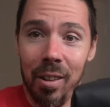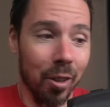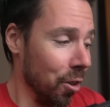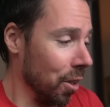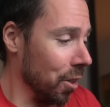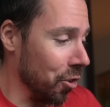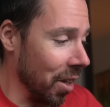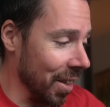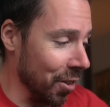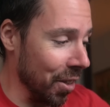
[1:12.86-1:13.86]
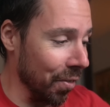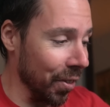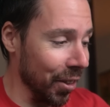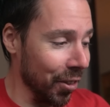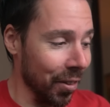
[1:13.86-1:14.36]
Look at the size
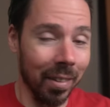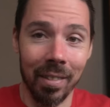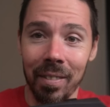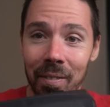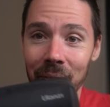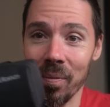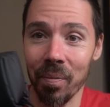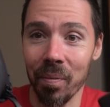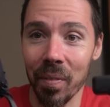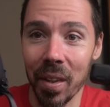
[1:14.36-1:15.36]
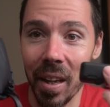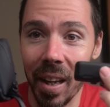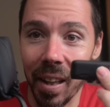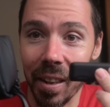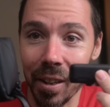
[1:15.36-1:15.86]
difference.
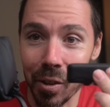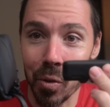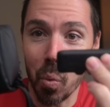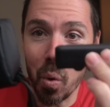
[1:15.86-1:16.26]
This is